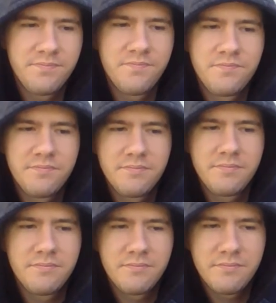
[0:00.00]

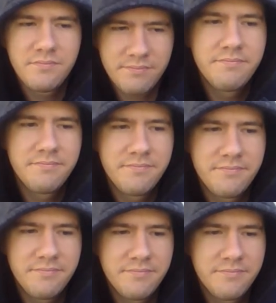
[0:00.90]

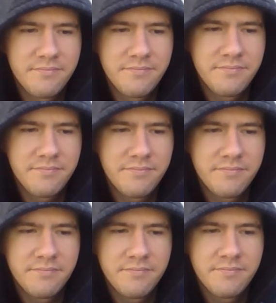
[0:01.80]

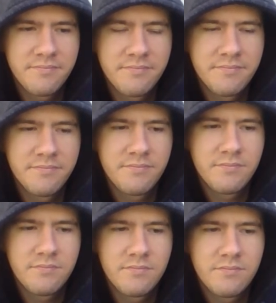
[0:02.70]

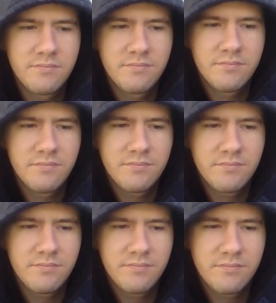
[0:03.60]

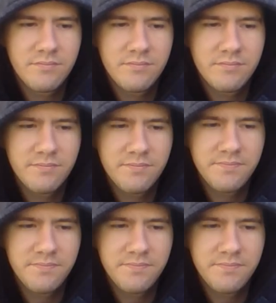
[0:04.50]
(not speaking)